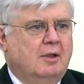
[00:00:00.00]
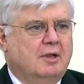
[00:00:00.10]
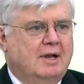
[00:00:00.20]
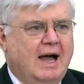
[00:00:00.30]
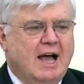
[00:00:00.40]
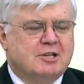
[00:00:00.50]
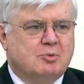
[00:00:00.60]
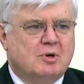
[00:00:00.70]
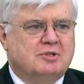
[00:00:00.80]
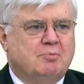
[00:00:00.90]
The
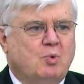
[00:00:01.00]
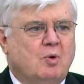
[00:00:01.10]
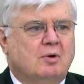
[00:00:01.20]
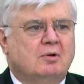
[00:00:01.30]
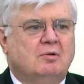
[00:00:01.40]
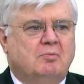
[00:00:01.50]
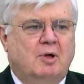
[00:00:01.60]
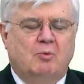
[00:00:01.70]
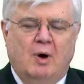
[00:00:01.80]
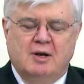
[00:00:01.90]
diaspora is important,
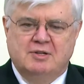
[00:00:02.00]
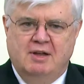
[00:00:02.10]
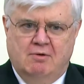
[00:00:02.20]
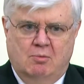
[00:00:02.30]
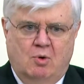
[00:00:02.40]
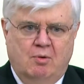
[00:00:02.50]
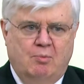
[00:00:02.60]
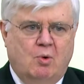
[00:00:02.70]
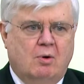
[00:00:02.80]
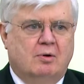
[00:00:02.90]
but what is even more
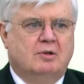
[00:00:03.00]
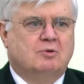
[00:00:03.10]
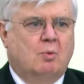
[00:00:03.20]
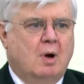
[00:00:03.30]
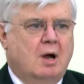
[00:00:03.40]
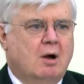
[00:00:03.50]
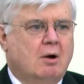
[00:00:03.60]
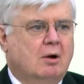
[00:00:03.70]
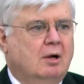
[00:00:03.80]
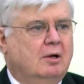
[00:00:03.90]
important is where